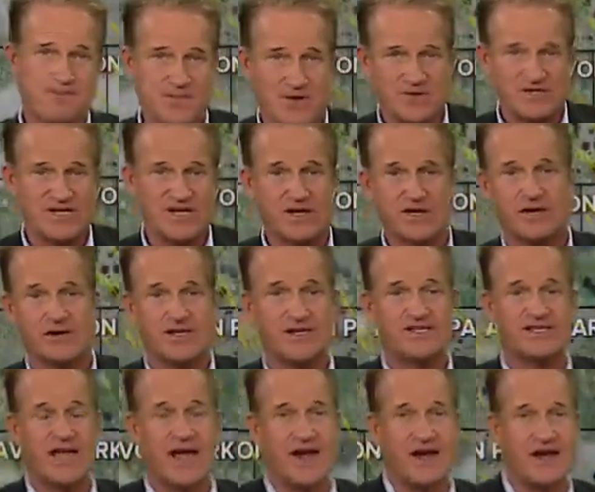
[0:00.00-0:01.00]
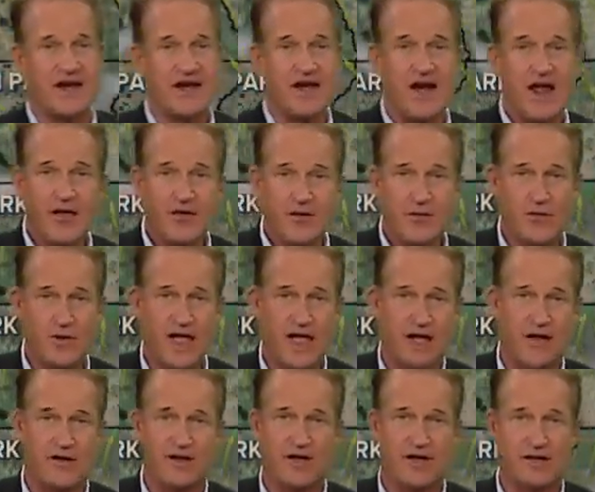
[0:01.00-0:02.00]
You'll see clearing sky and another
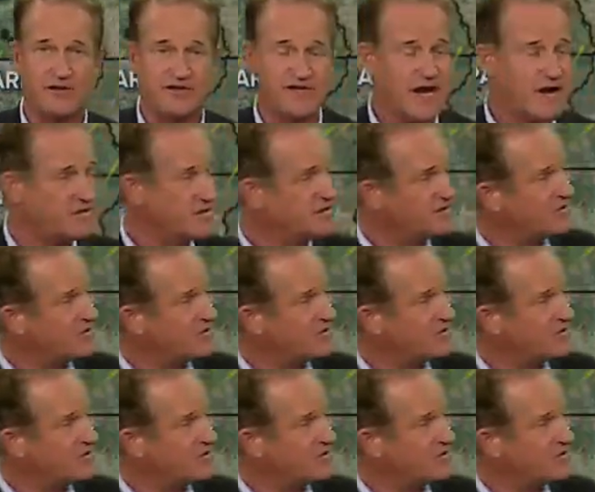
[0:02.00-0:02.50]
round of showers and